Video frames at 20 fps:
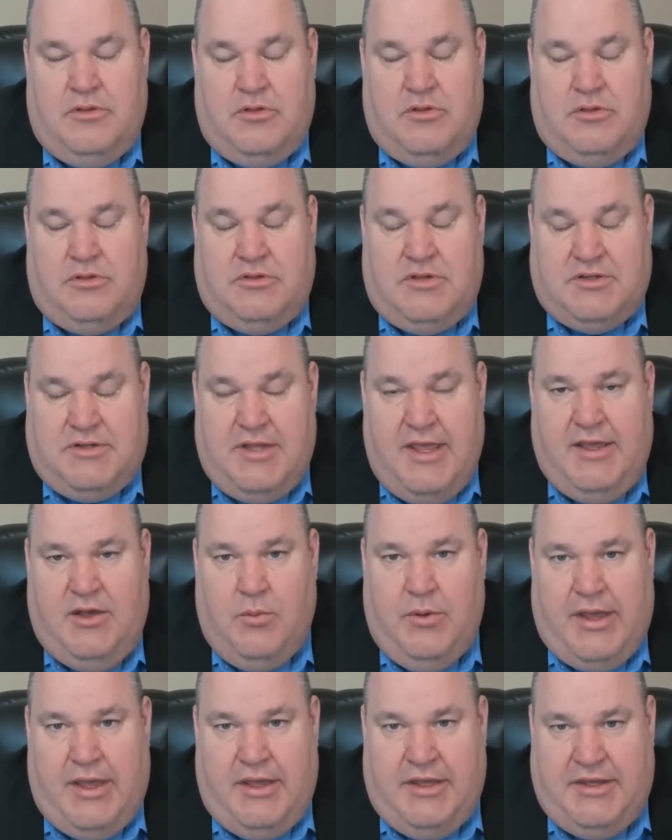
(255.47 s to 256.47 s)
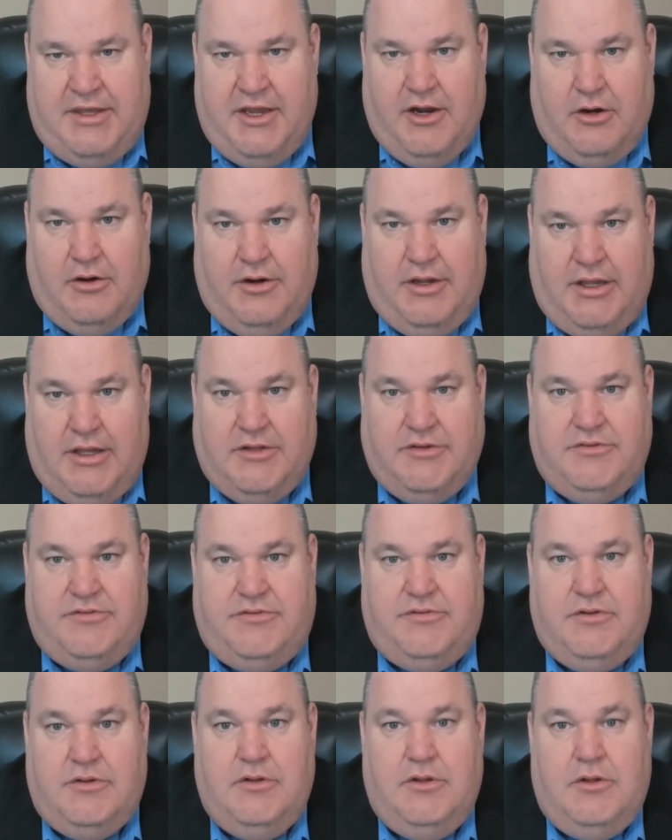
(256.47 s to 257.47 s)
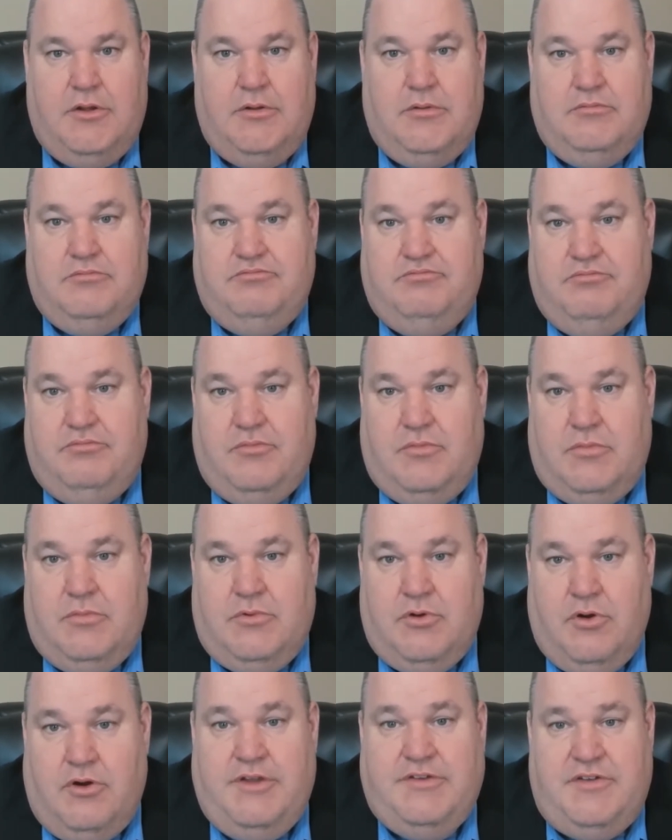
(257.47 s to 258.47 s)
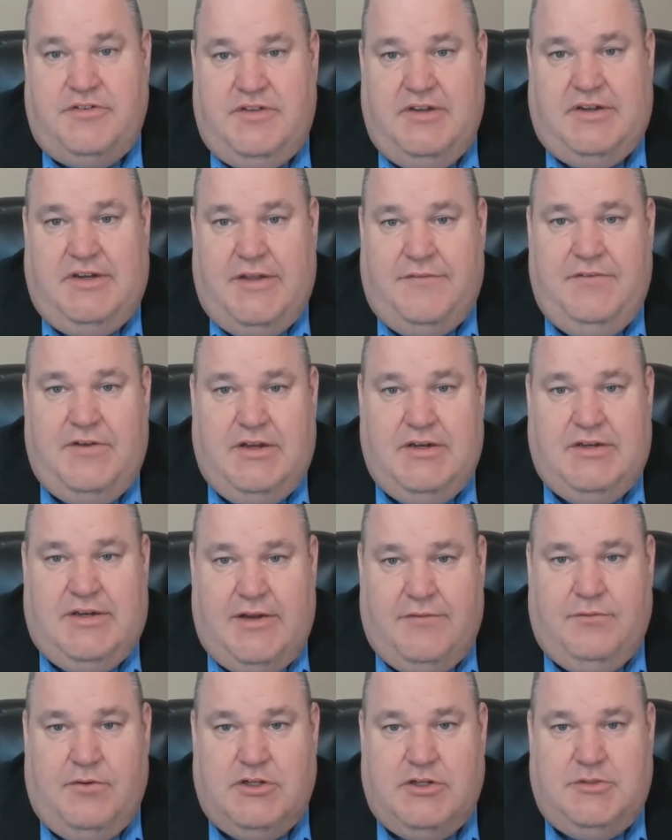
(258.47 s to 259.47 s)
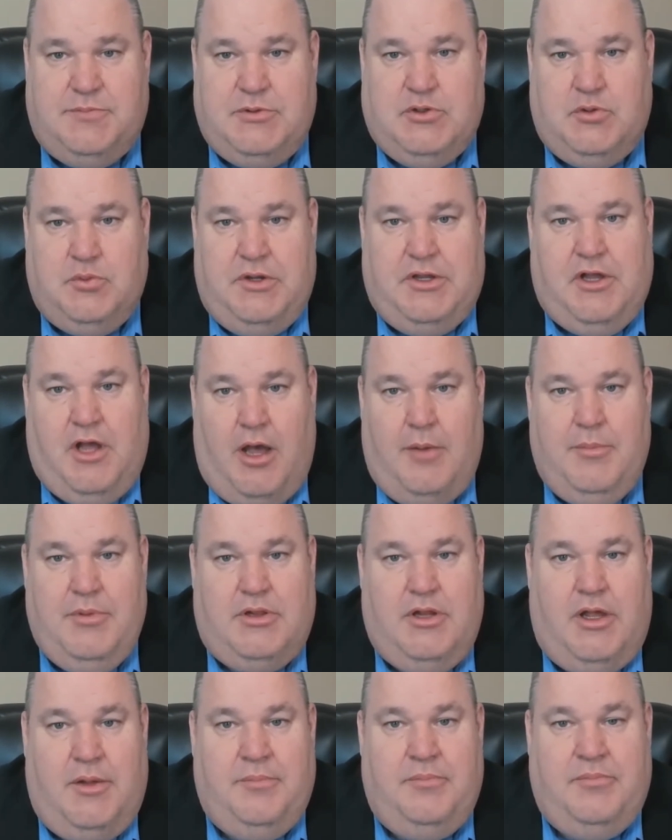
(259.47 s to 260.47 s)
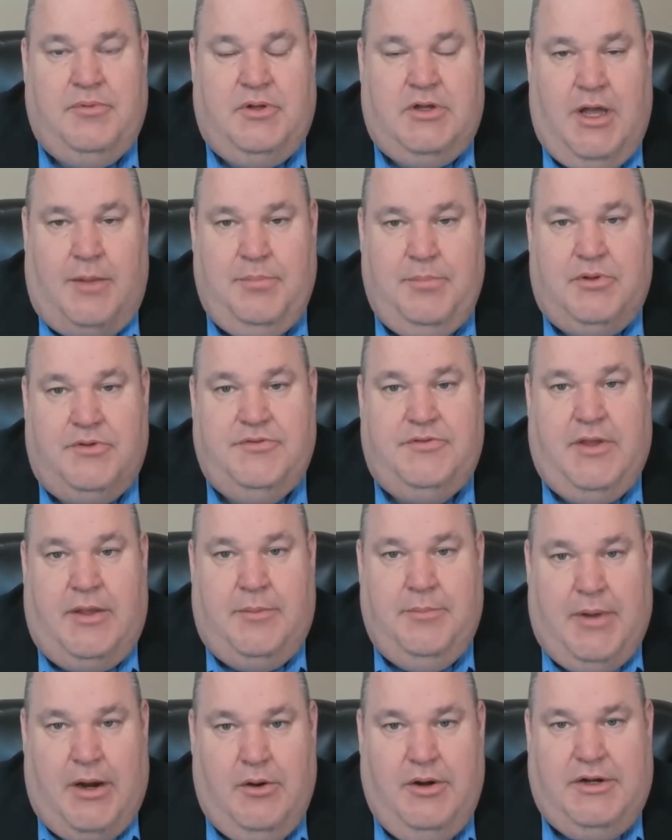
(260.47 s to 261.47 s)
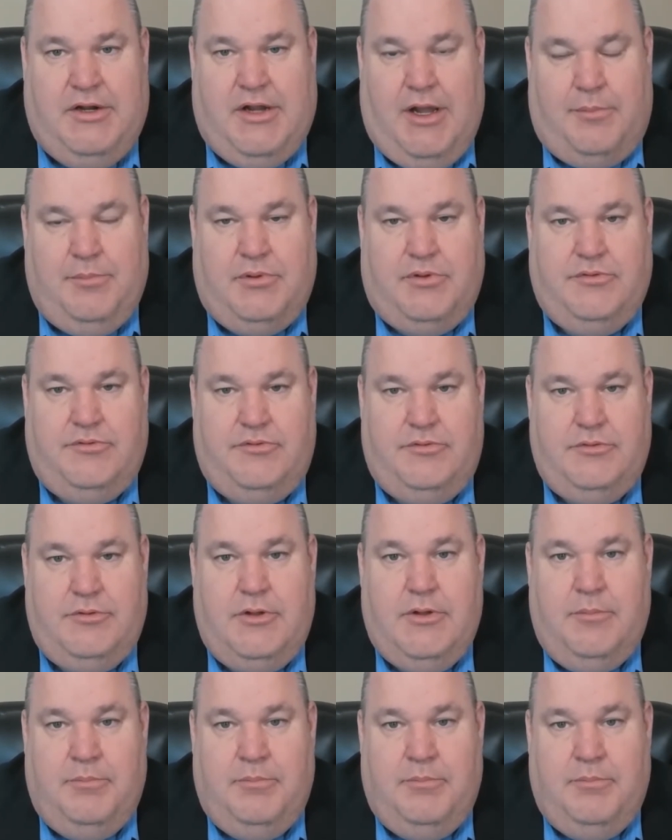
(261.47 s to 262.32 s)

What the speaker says: the takeaway here is there is a significant difference between common law couples and married couples.